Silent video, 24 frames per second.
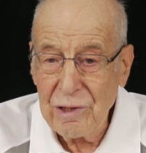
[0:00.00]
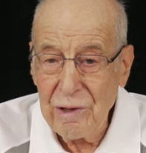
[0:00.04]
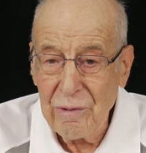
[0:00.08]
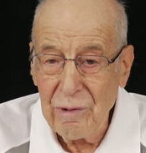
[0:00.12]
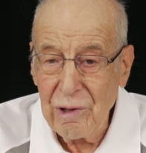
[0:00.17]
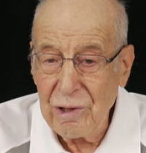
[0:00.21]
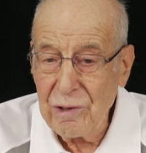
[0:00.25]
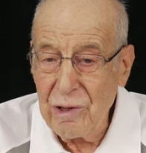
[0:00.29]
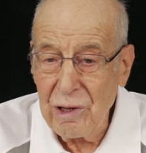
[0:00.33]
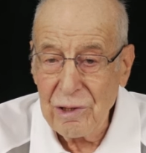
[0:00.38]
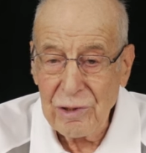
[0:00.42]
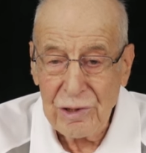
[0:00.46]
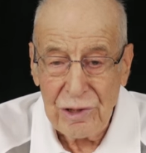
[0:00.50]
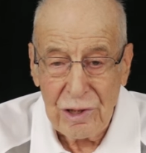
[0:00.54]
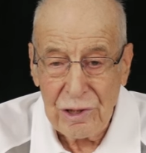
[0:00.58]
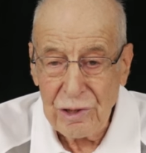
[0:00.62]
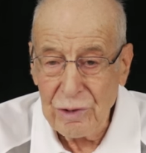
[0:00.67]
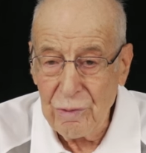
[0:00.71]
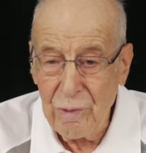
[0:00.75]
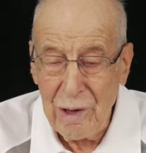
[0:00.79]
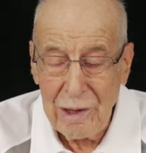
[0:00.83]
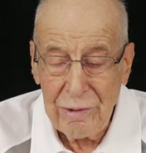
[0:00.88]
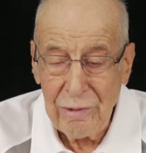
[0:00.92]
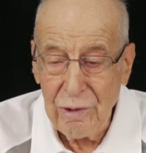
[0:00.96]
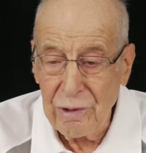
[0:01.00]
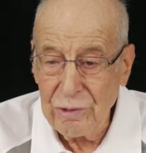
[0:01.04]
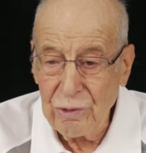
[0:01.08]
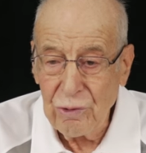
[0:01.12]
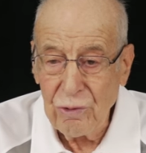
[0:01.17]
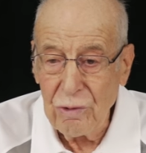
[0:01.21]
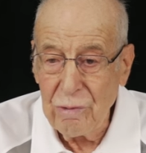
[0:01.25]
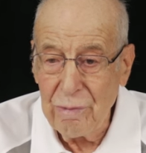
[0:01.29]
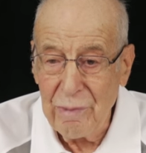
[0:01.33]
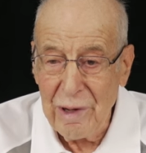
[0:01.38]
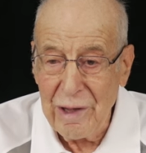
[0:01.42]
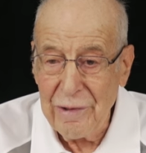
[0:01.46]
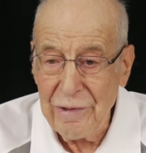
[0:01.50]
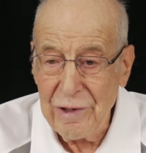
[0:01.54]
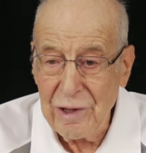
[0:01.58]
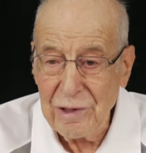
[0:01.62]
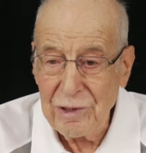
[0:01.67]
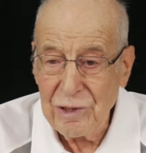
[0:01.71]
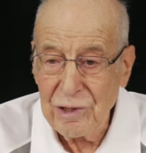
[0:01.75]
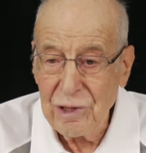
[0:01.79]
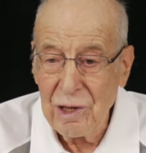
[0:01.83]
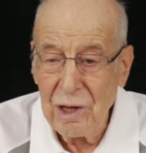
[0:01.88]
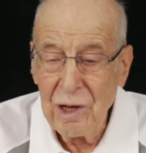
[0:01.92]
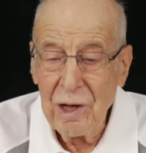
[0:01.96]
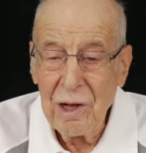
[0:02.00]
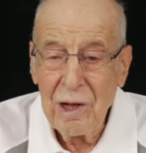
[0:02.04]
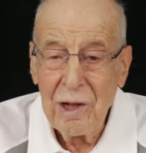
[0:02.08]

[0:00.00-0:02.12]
There were not just one or two methods.